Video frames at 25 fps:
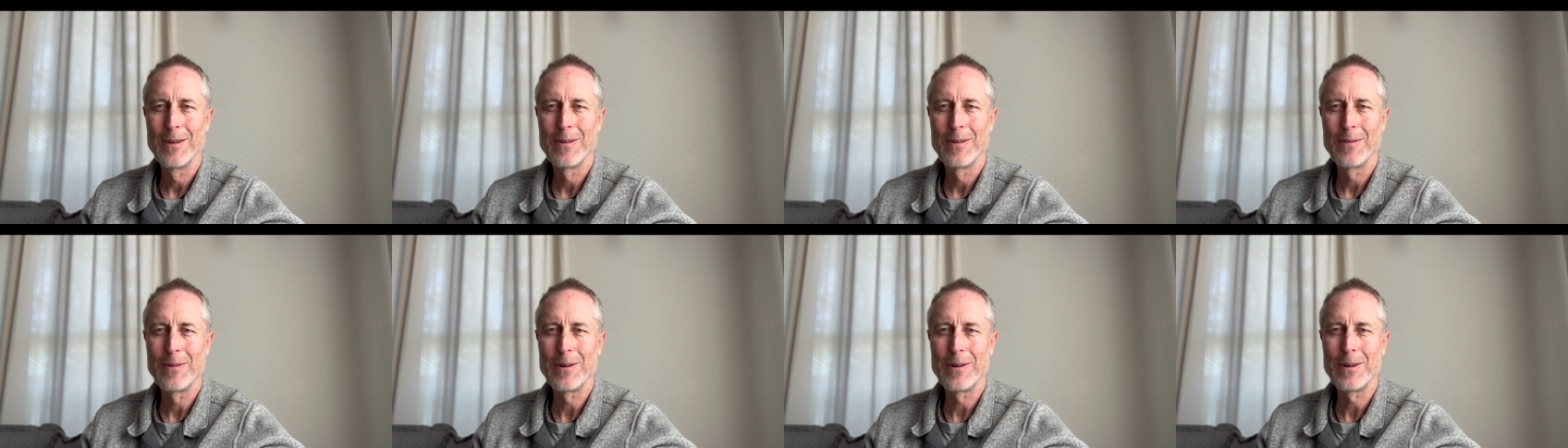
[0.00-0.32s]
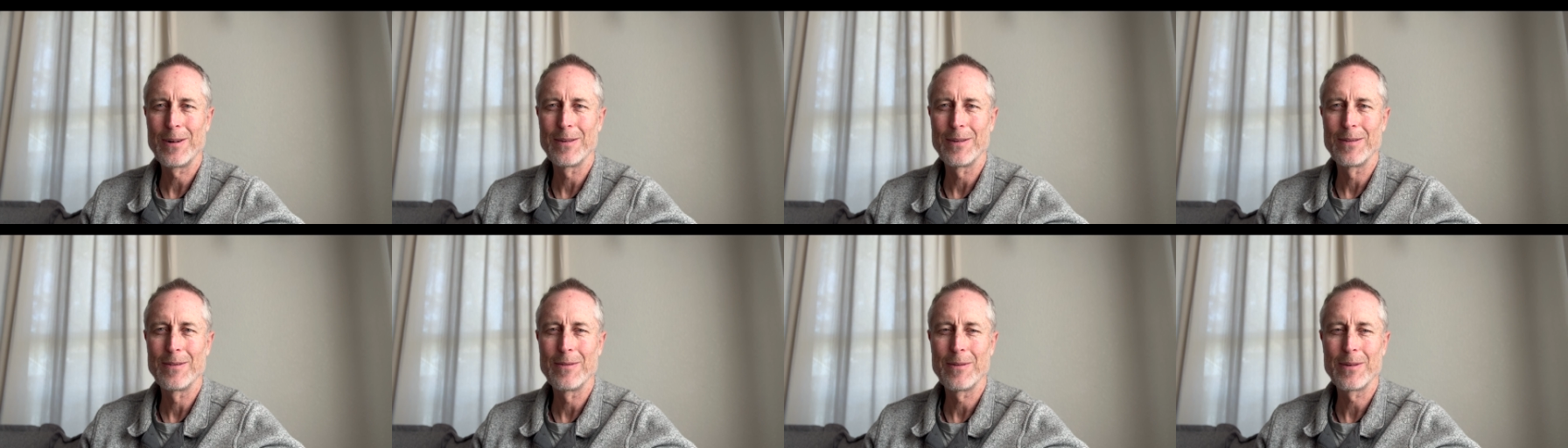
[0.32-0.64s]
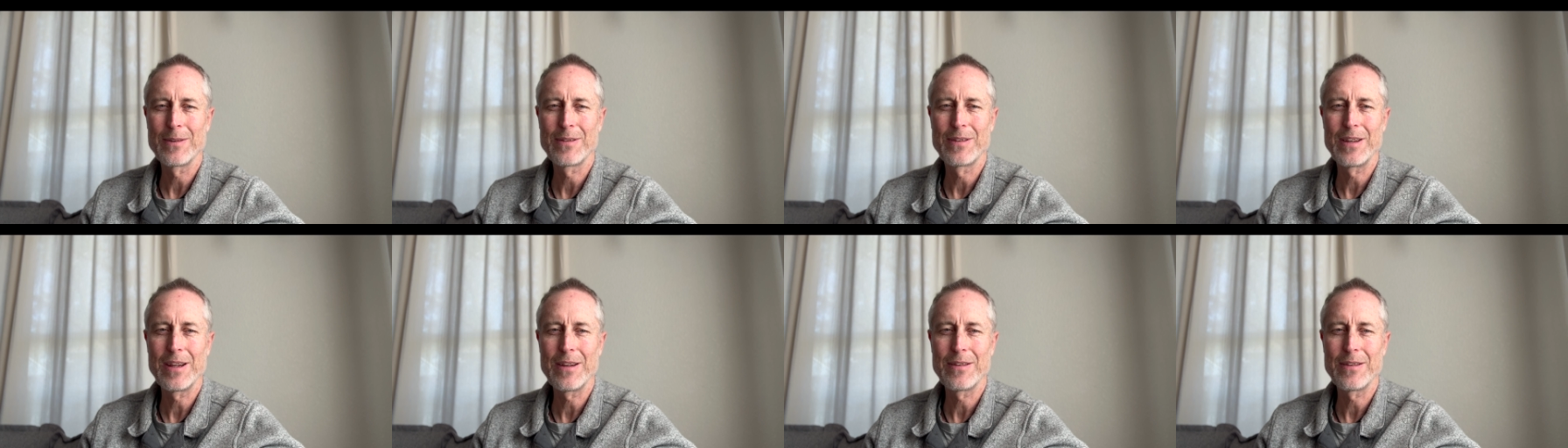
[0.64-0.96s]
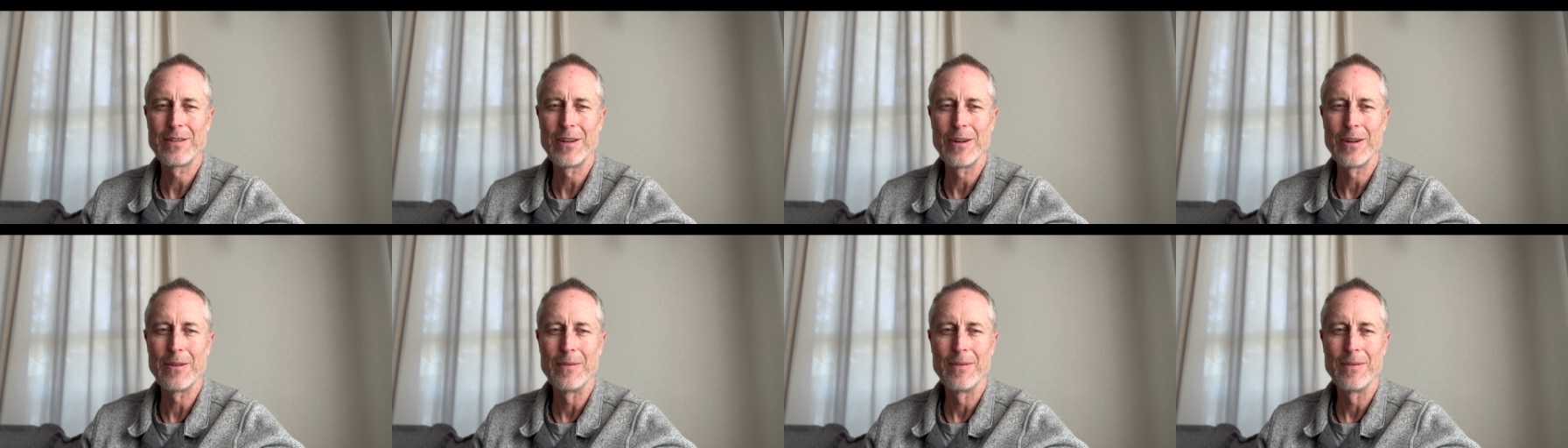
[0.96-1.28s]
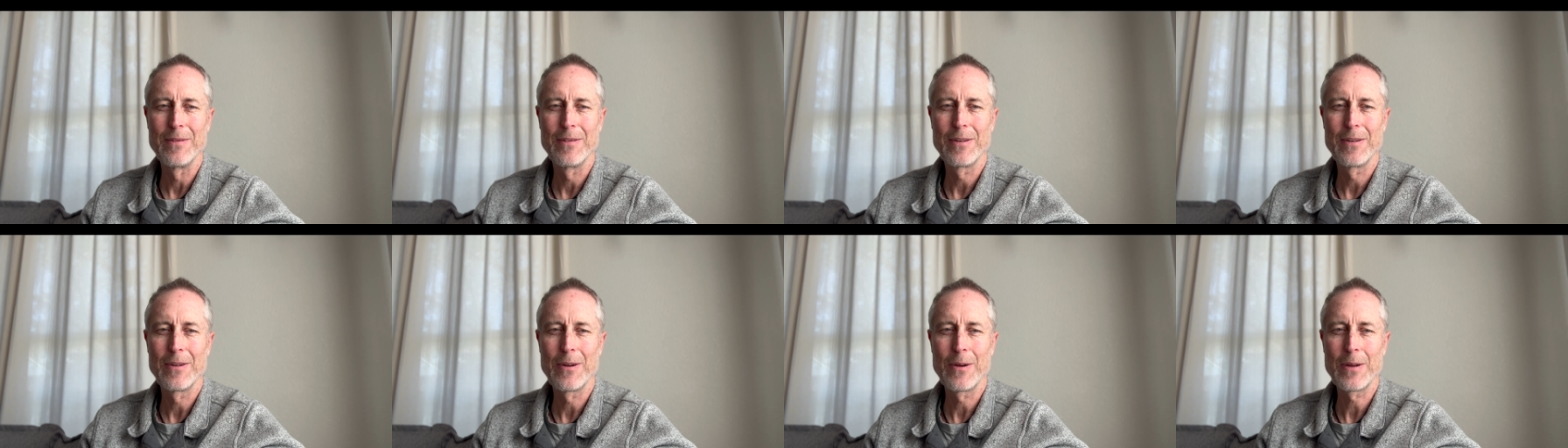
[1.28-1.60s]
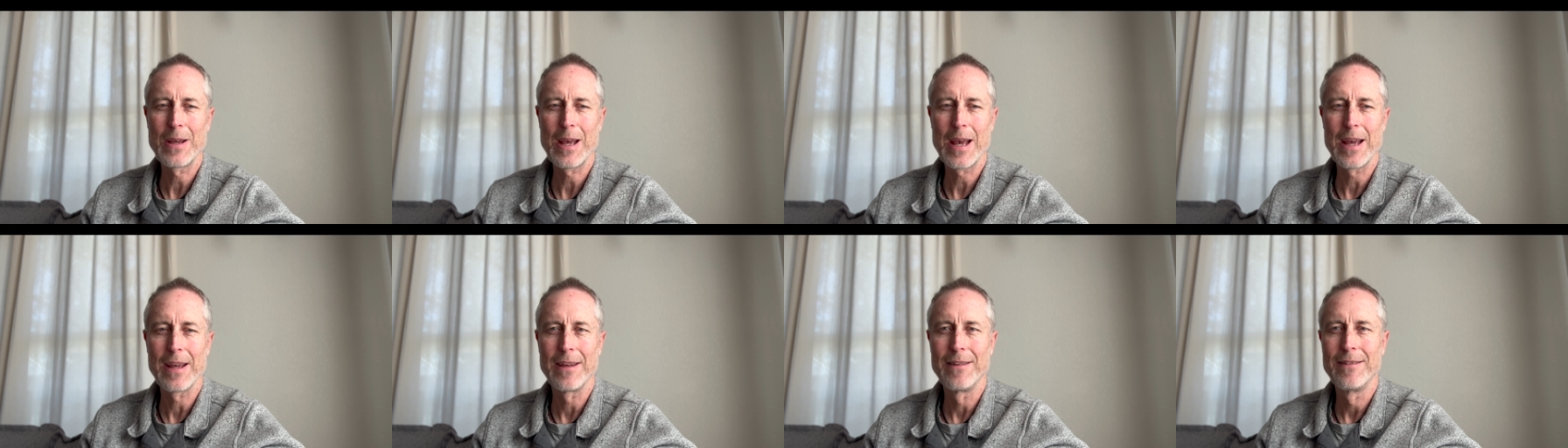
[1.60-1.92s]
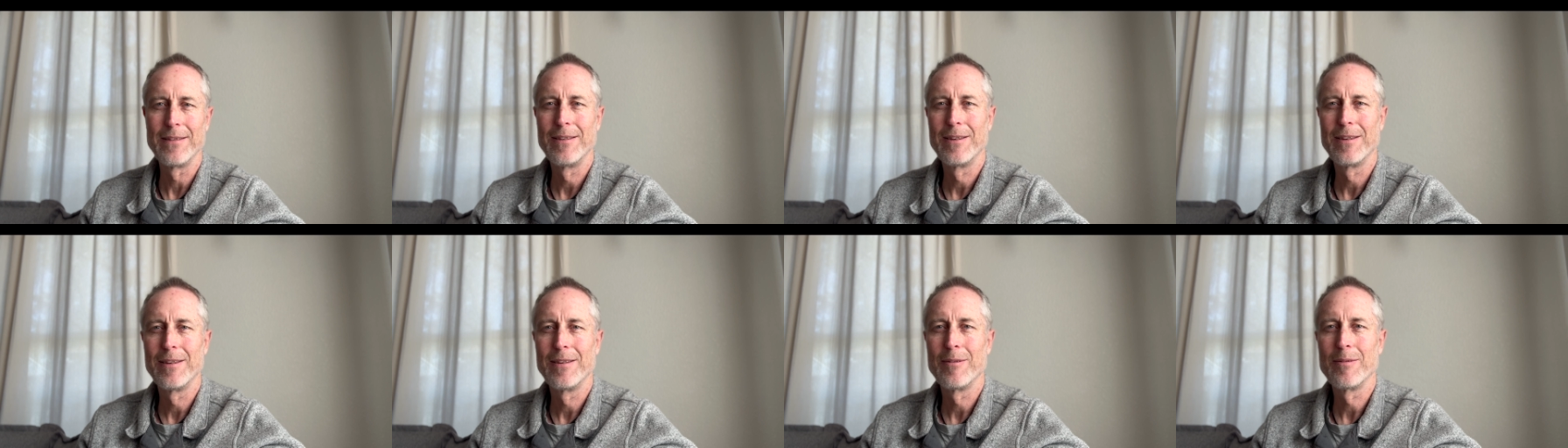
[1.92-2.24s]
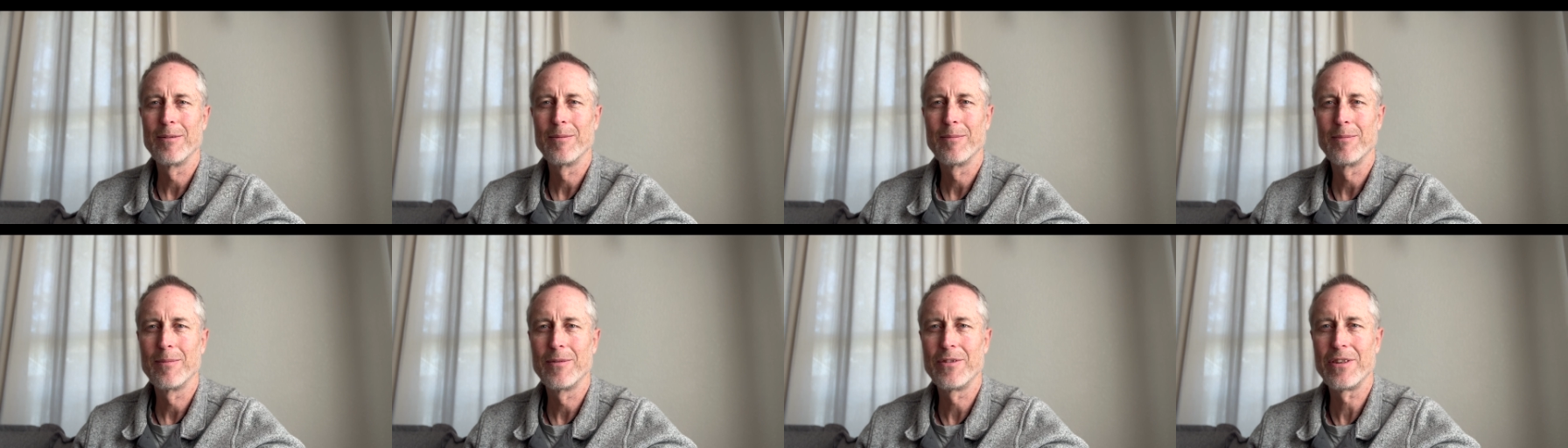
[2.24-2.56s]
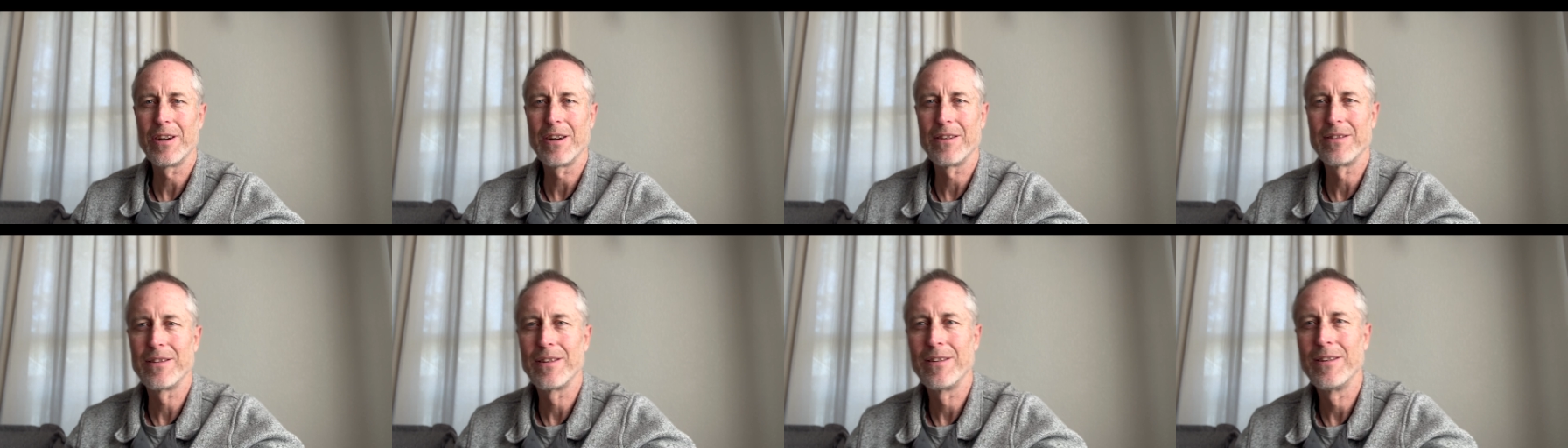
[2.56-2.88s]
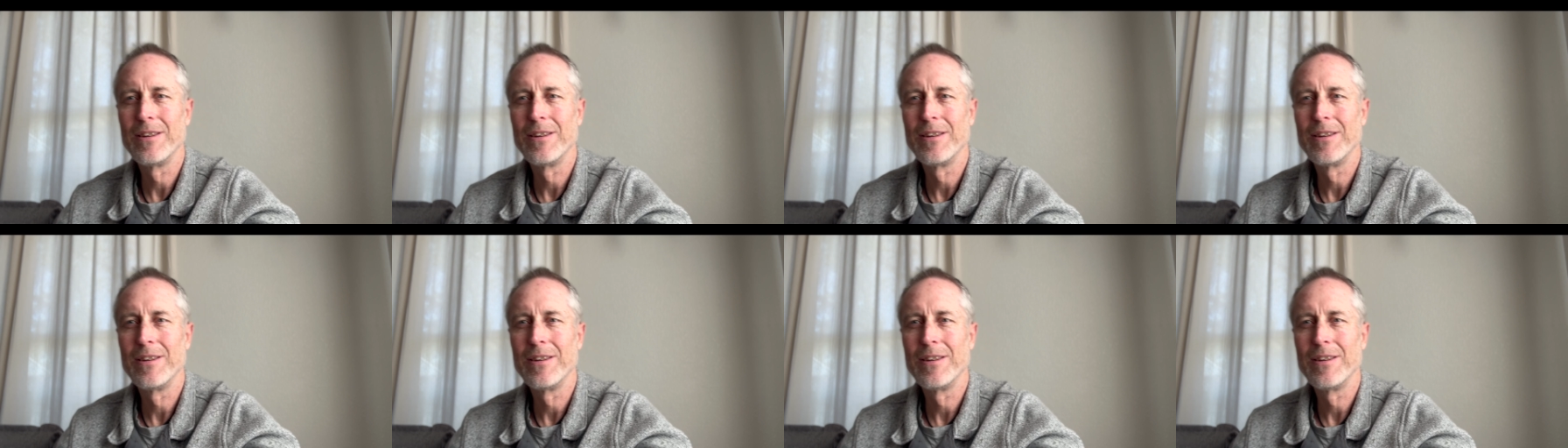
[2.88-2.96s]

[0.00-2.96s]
we'll we'll see you soon. Okay, cheers.